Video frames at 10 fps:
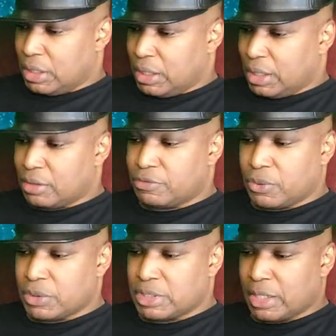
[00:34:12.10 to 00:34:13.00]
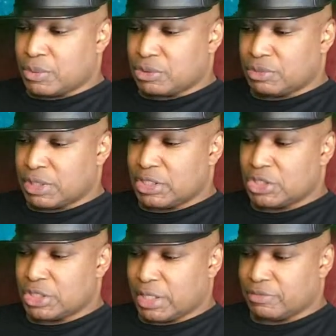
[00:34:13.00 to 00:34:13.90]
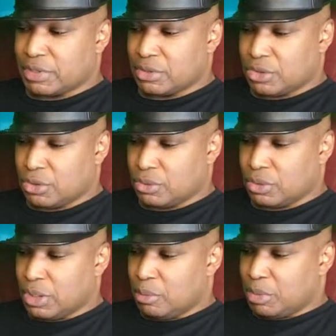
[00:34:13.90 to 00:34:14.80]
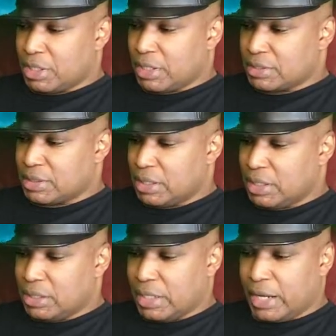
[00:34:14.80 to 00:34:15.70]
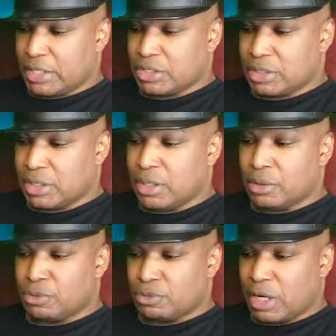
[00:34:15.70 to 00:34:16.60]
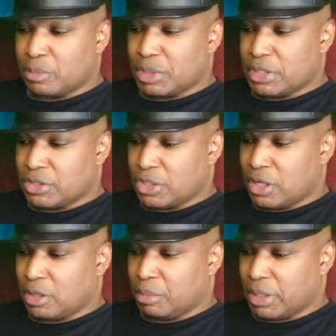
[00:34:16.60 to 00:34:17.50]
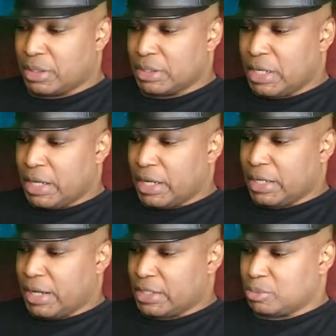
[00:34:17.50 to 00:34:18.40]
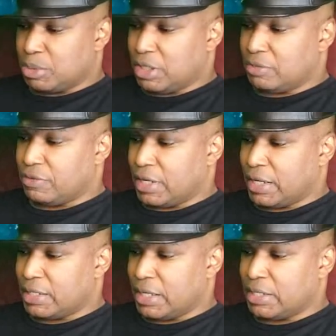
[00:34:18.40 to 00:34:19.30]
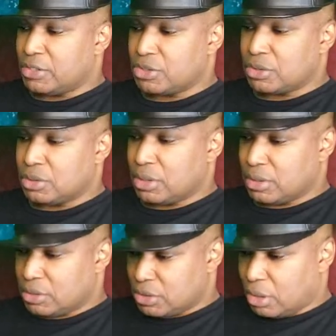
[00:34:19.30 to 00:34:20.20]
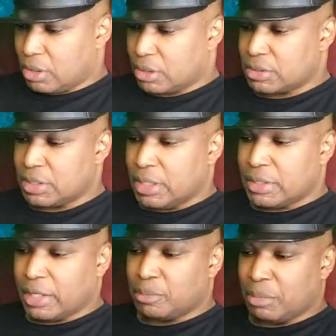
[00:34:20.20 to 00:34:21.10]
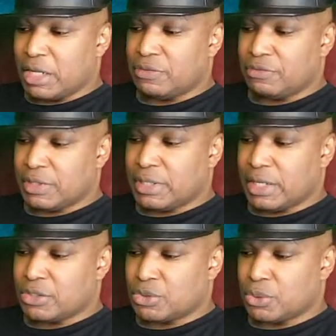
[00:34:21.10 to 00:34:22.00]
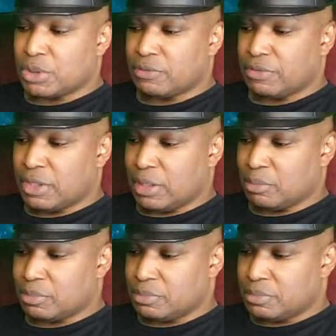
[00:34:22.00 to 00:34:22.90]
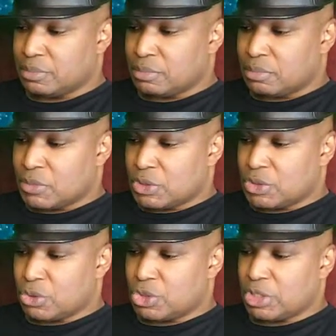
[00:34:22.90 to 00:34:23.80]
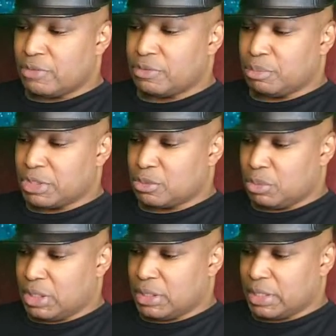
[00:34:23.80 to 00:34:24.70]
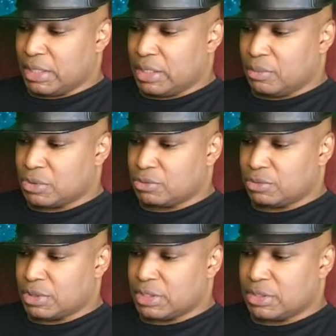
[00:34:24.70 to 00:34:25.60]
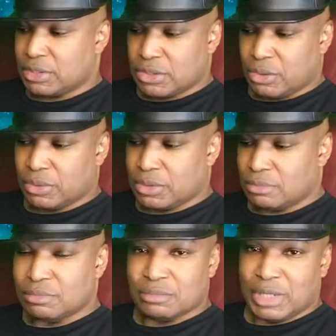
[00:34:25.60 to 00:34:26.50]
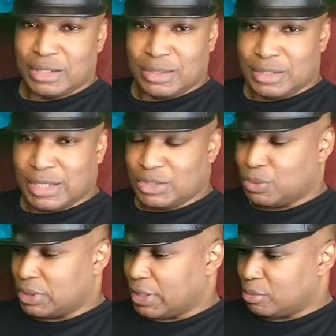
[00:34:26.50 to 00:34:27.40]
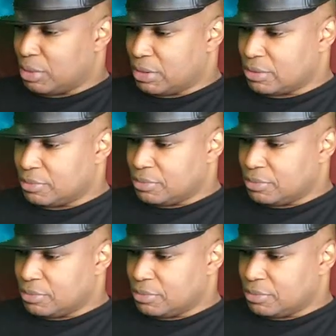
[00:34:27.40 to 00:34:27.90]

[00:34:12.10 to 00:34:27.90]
And of course, I was really chuffed too, because he'd actually rung me to talk about it and asked me if I had any songs that might fit that sort of theme. So chuffed must mean that he was really stoked. I think that's what that means.